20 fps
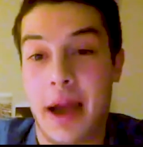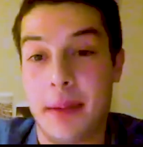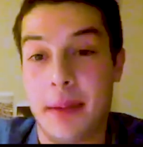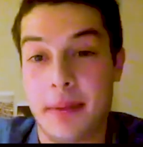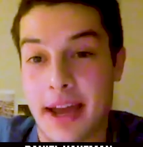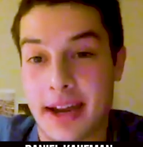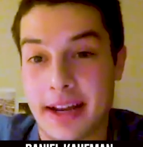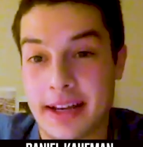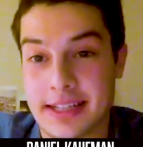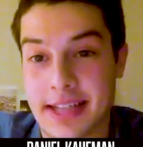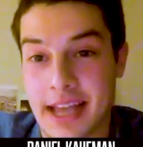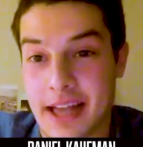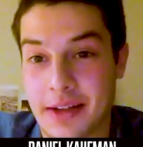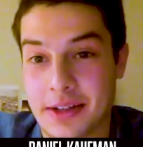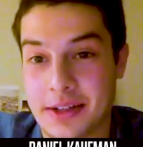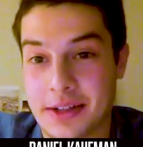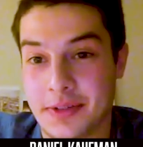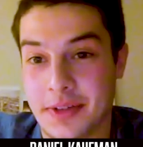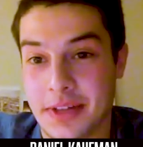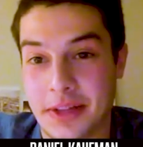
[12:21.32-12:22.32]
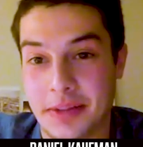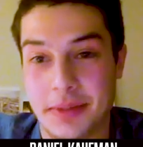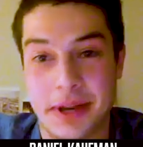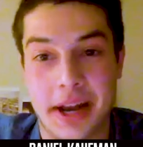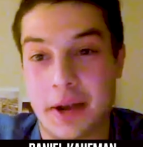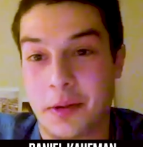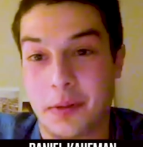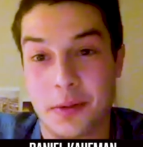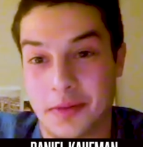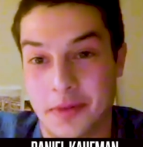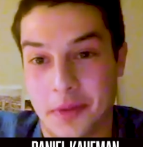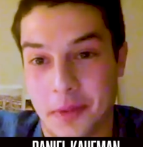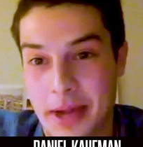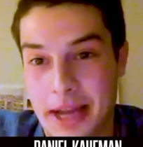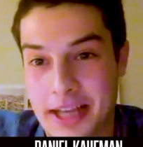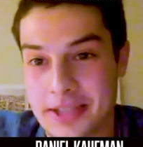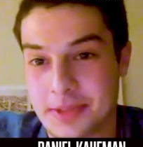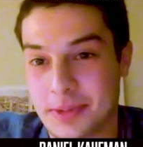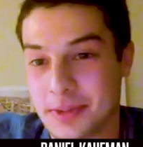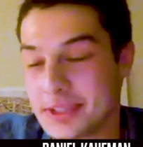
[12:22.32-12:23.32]
I'm not in talent development. I don't work for a
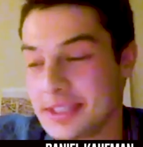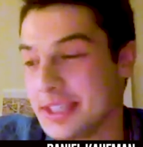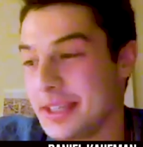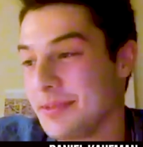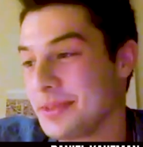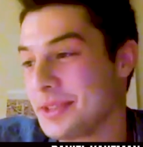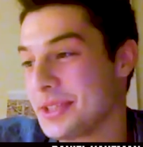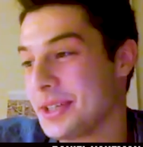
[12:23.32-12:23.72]
basketball team.